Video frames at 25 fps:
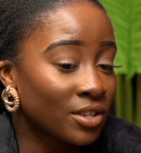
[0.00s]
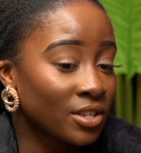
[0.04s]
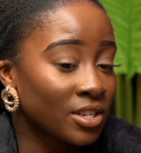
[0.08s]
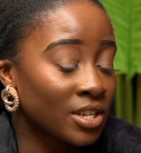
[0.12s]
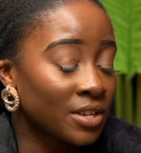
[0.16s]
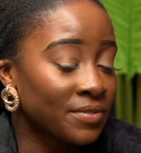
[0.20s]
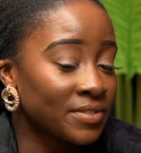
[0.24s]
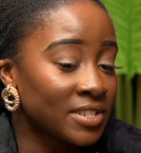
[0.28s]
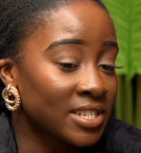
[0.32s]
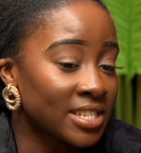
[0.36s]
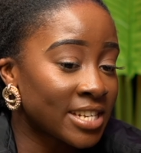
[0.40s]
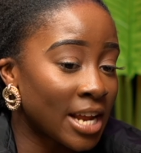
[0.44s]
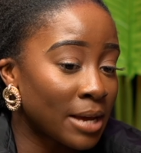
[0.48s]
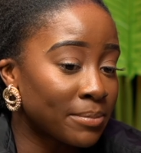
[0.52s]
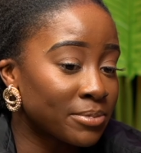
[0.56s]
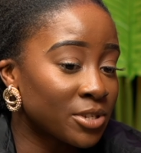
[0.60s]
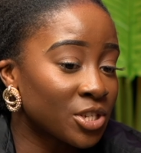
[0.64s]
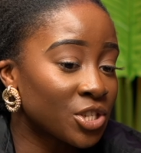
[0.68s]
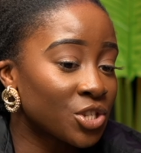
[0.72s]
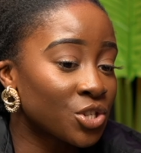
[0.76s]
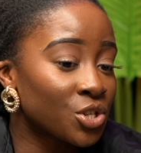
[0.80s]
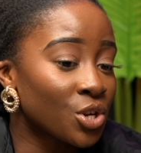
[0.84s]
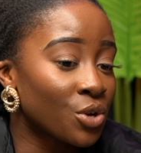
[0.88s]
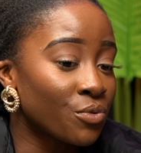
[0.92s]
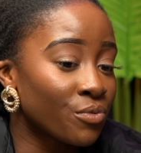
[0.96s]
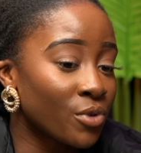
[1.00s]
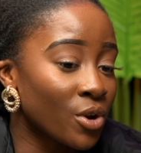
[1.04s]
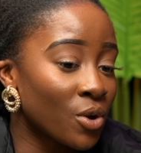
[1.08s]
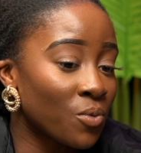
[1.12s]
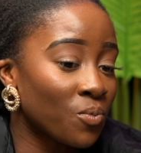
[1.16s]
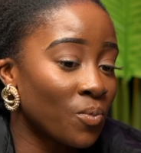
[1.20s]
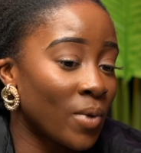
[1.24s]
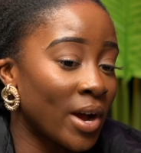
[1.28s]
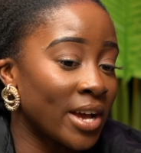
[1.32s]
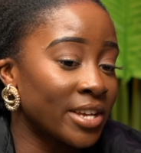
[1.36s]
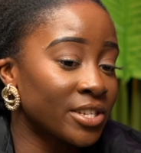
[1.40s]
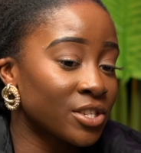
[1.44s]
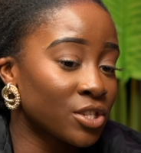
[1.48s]
you've stepped into a
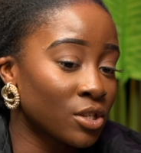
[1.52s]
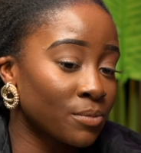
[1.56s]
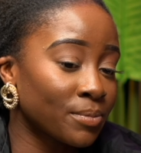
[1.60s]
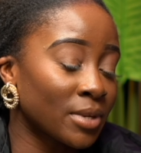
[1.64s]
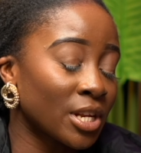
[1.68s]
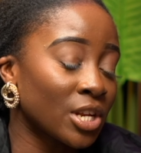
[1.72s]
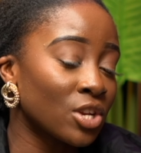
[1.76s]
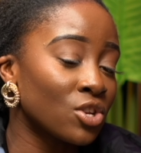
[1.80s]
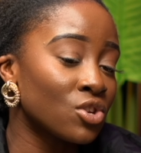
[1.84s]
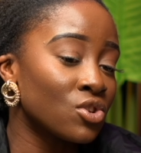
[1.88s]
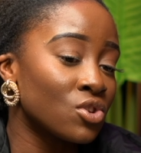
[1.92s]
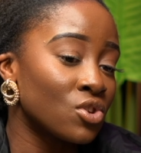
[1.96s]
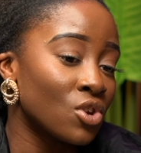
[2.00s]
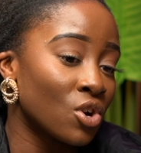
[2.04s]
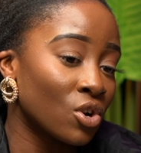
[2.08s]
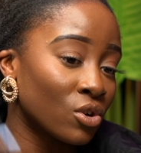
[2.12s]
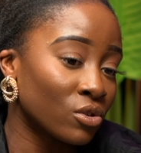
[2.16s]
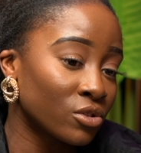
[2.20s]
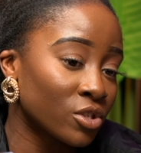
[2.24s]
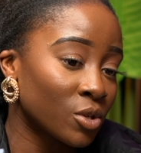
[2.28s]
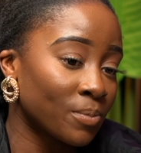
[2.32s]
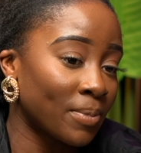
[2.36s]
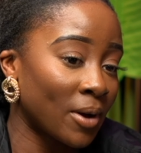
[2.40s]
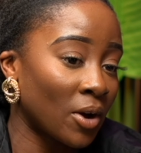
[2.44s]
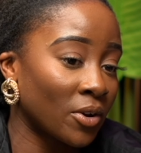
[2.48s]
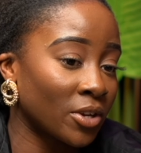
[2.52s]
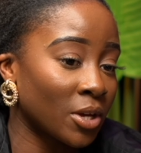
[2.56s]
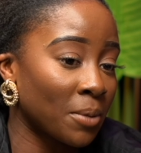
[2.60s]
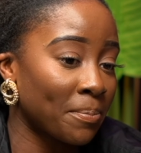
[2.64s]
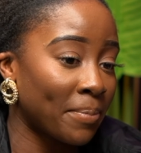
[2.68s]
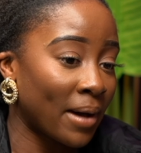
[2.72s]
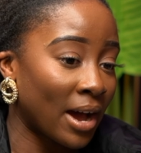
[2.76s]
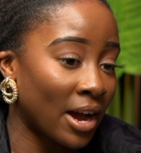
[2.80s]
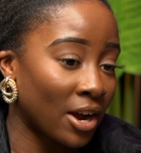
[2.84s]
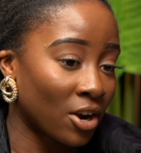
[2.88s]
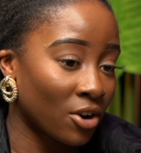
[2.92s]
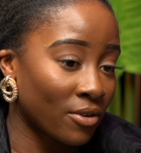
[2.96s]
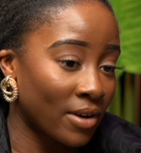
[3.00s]
room where somebody knows about your
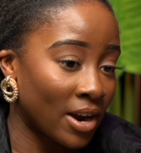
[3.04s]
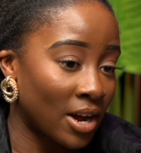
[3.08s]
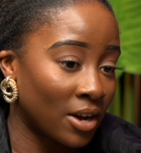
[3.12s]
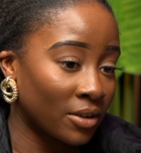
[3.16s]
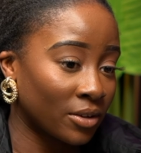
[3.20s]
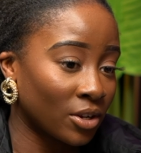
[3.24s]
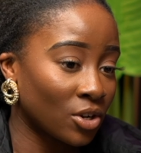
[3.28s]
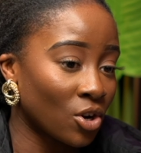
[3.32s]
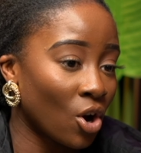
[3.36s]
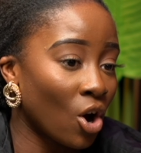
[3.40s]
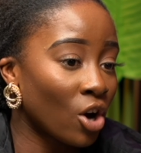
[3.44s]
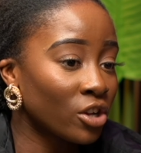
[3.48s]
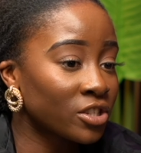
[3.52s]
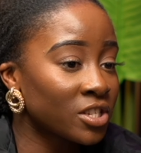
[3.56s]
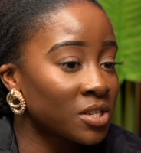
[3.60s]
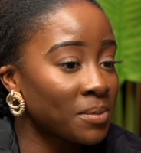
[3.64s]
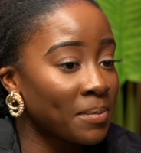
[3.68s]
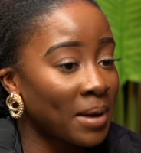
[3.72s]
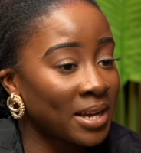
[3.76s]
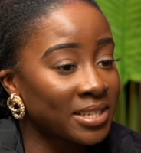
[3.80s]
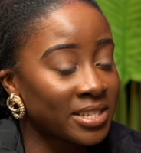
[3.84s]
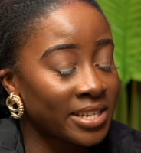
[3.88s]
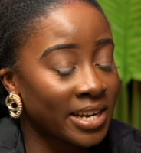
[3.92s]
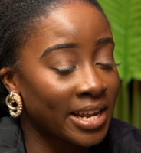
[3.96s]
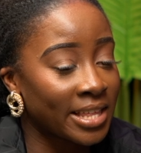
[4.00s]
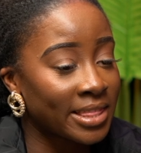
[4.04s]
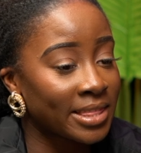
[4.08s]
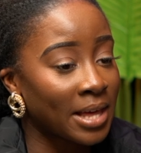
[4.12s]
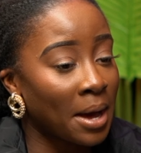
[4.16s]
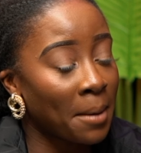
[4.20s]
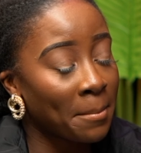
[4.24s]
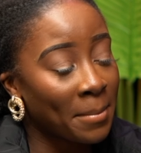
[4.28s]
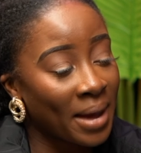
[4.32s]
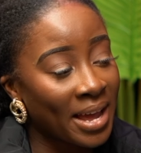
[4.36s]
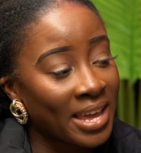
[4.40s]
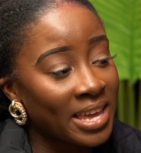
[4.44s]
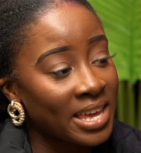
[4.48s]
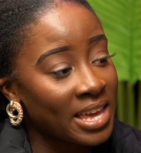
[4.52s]
background and automatically
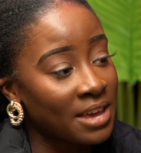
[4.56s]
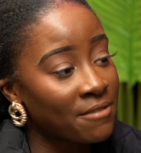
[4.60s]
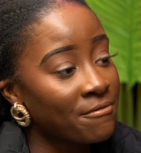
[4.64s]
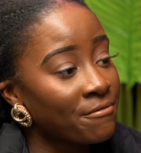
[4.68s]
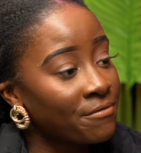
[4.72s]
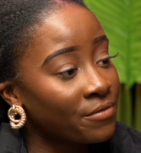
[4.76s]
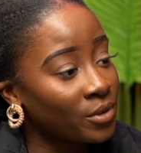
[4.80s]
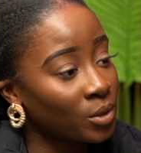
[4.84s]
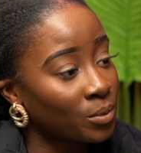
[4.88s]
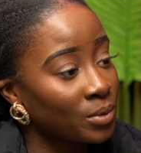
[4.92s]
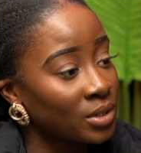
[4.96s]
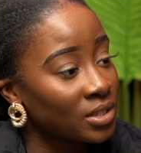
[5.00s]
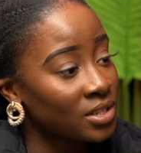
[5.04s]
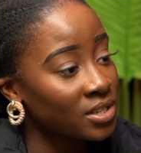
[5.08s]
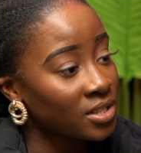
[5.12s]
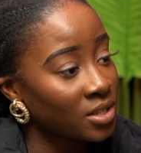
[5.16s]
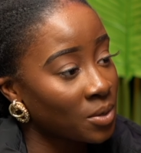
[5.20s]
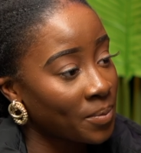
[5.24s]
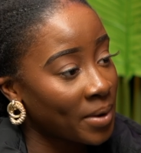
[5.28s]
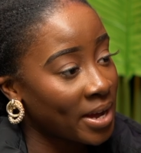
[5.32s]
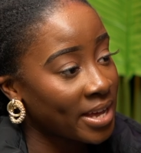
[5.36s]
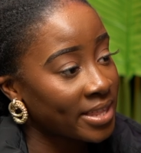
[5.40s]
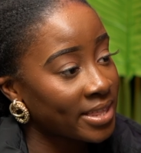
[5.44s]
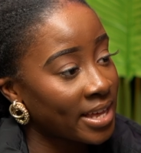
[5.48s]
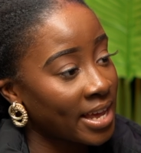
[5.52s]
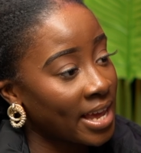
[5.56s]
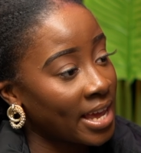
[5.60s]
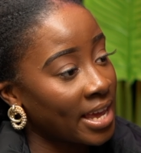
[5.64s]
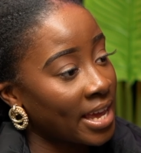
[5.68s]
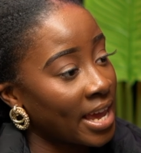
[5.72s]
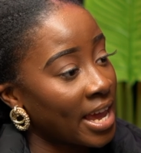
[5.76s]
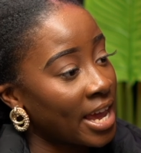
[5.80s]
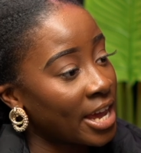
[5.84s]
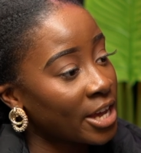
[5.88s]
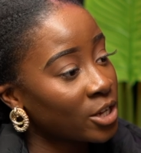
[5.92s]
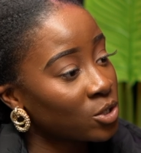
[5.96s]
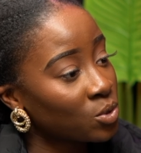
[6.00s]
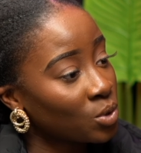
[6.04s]
that might influence the way they
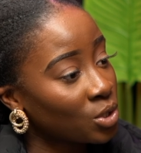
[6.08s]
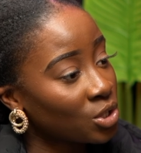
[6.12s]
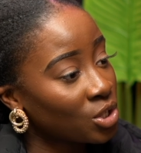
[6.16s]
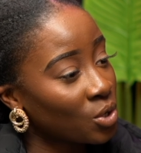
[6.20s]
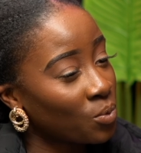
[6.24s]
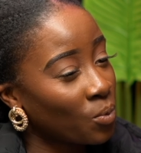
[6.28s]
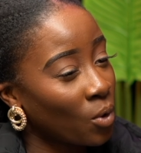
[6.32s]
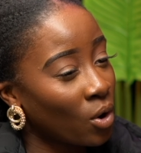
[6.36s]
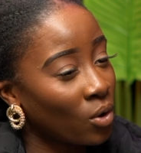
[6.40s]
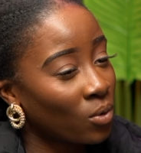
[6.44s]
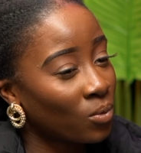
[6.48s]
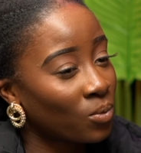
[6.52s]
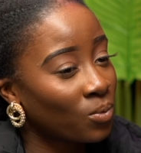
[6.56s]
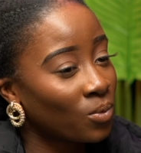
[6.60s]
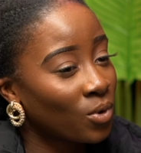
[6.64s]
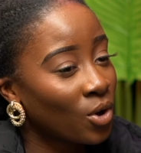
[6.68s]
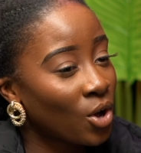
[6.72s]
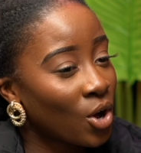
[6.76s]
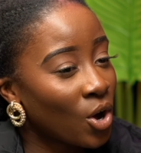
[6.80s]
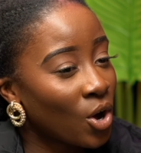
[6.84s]
engage with you what